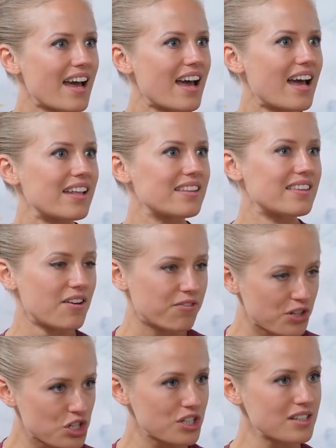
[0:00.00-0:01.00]
And the
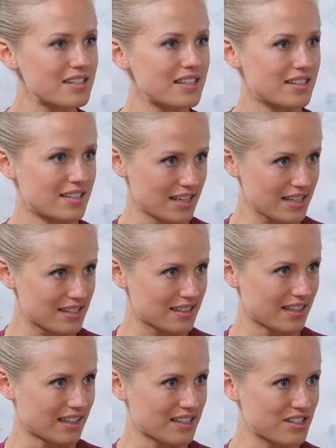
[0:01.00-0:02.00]
official
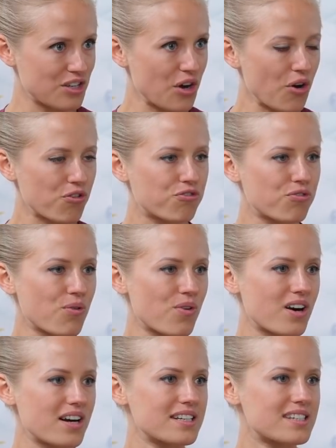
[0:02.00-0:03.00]
statistics
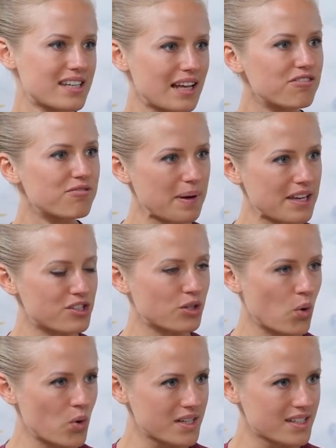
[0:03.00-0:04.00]
for self-paced
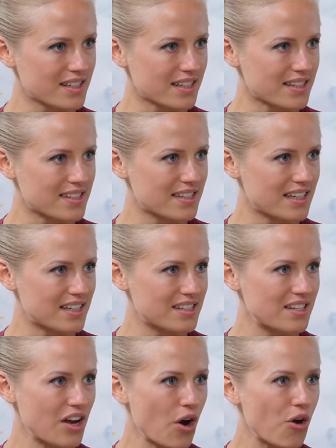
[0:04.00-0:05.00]
courses
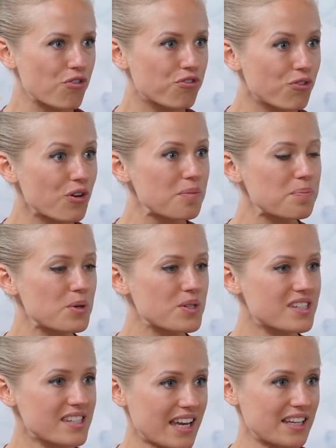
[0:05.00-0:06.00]
is
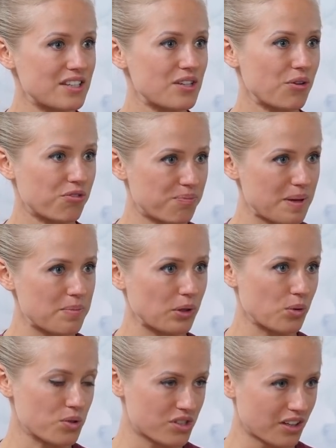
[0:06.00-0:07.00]
4% of
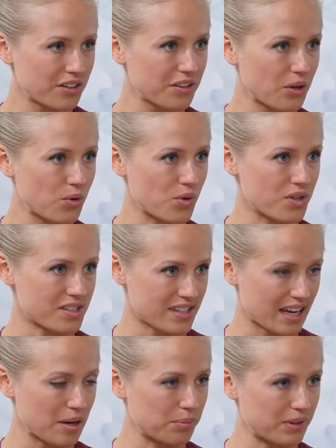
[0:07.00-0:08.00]
people who start the course,
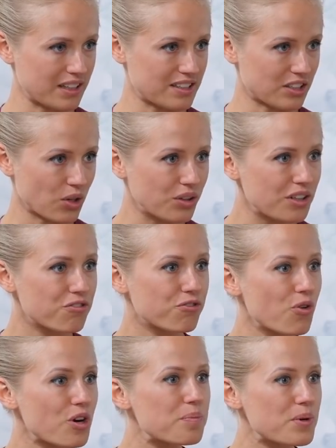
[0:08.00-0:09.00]
they complete it. Only
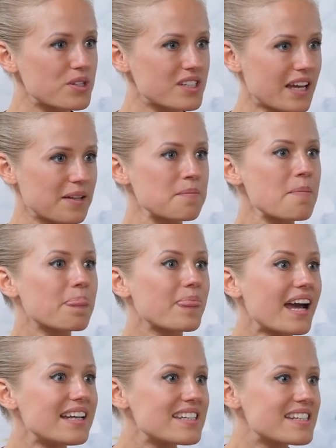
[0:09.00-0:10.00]
4%,
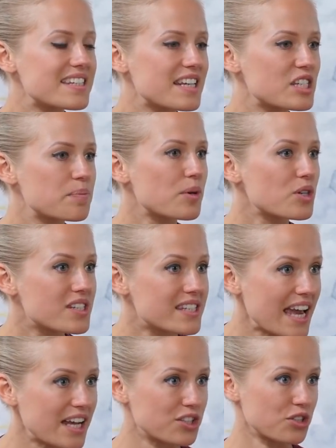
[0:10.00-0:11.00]

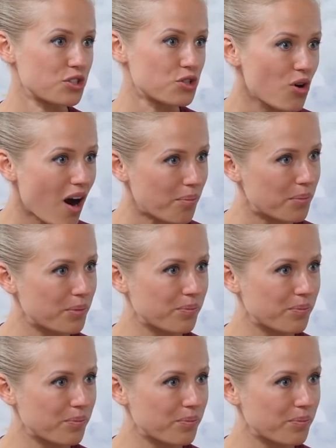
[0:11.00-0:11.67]
96% drop.